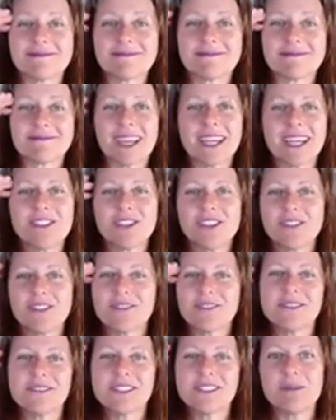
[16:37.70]
I
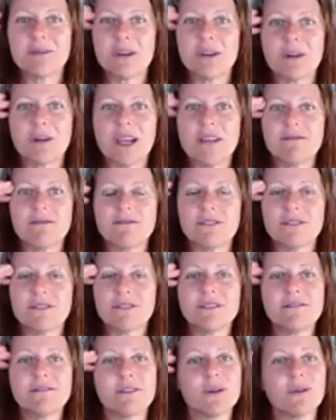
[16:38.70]
choose to be
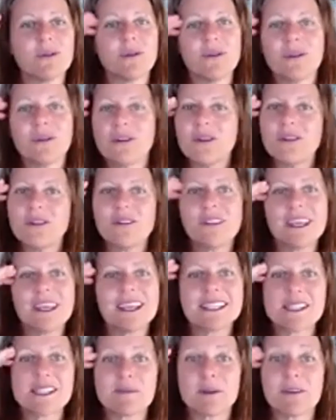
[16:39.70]
grateful for all the
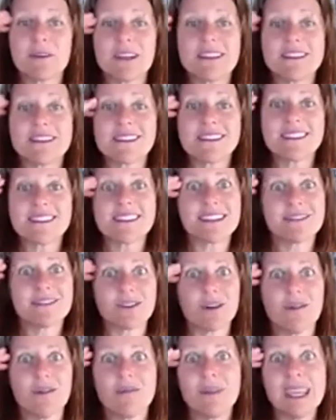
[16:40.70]
experiences that have
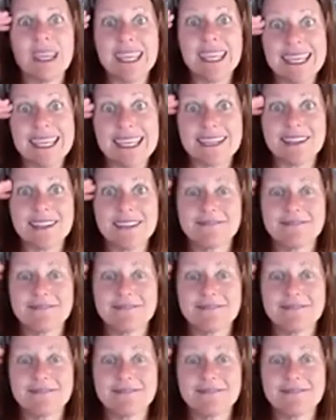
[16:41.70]
got me here.